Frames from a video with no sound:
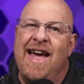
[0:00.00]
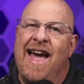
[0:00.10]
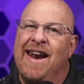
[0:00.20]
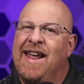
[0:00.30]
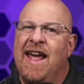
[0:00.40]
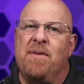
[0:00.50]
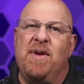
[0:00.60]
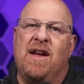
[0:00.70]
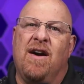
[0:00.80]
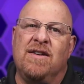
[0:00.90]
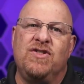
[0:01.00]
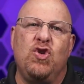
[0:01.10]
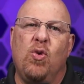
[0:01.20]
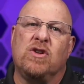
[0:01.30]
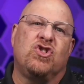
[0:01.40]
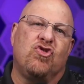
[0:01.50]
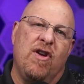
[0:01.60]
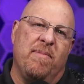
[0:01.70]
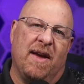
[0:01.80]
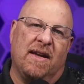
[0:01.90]
And again, because you are
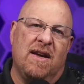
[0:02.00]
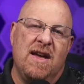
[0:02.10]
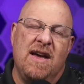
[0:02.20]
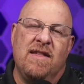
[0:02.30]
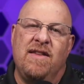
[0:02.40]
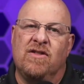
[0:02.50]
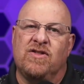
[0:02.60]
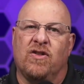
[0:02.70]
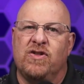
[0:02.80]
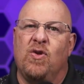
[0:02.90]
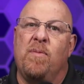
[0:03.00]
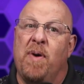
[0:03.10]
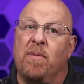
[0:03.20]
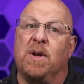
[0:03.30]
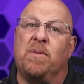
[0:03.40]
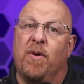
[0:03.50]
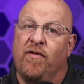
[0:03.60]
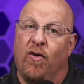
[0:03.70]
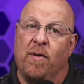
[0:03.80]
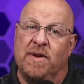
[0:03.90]
streaming, there's also a public
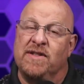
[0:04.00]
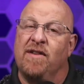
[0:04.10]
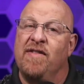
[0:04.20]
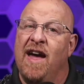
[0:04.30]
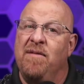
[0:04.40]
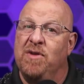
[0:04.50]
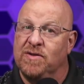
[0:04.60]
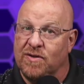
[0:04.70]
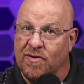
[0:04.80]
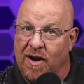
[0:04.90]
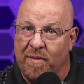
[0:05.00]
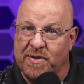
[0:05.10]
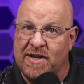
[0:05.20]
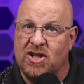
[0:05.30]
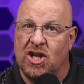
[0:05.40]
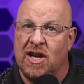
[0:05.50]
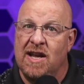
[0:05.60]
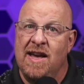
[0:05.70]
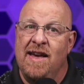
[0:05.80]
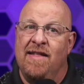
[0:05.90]
performance of that musical composition.
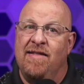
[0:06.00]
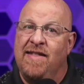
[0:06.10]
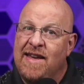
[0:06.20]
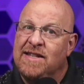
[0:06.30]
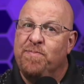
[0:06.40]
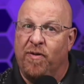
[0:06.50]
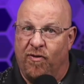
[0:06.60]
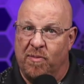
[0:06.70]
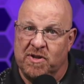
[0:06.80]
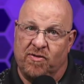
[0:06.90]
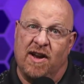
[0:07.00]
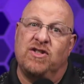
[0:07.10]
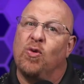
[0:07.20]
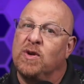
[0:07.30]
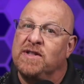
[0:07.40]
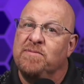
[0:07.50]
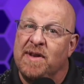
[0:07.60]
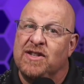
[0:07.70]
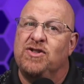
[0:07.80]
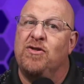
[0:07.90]
These performance rights are what's
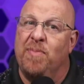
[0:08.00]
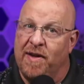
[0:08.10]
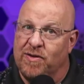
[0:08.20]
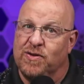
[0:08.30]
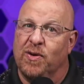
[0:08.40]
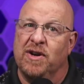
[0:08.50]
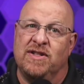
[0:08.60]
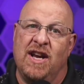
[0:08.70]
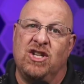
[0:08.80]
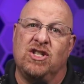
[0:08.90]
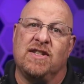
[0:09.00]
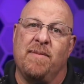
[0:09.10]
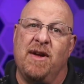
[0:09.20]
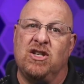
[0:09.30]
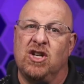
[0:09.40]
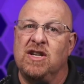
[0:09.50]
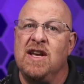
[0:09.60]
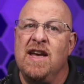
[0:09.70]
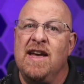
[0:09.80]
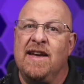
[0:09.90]
administered by those organizations I mentioned,
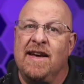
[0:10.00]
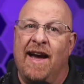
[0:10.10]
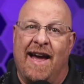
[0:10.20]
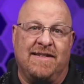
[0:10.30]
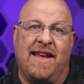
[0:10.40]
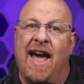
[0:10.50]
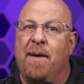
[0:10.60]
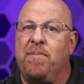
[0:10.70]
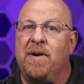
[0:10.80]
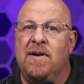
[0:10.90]
ASCAP,